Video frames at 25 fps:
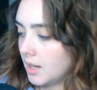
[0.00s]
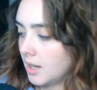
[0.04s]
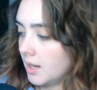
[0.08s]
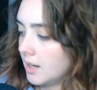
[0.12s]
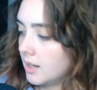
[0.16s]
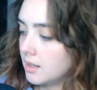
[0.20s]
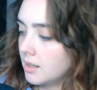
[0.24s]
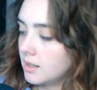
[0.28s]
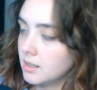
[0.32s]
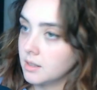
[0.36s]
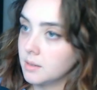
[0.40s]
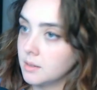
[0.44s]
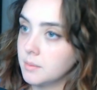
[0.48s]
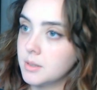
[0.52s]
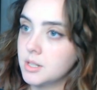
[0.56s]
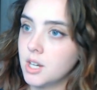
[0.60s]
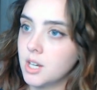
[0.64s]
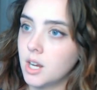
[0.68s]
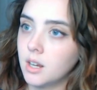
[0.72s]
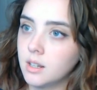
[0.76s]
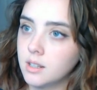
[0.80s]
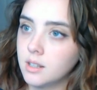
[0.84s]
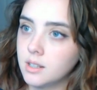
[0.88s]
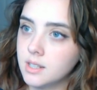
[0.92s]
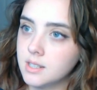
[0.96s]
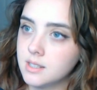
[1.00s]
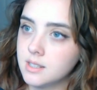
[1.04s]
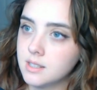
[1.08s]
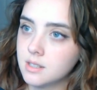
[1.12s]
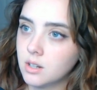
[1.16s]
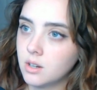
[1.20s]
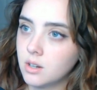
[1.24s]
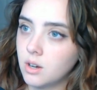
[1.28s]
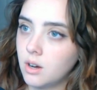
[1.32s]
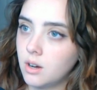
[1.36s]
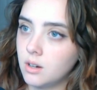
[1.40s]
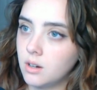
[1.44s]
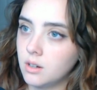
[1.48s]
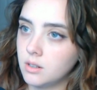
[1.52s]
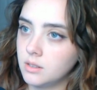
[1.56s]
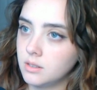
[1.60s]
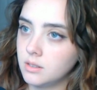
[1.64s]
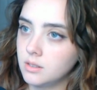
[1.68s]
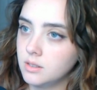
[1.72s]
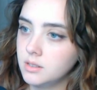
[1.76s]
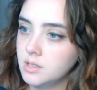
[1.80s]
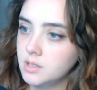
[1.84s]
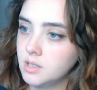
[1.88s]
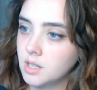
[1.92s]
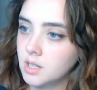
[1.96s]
here, let me check. It's called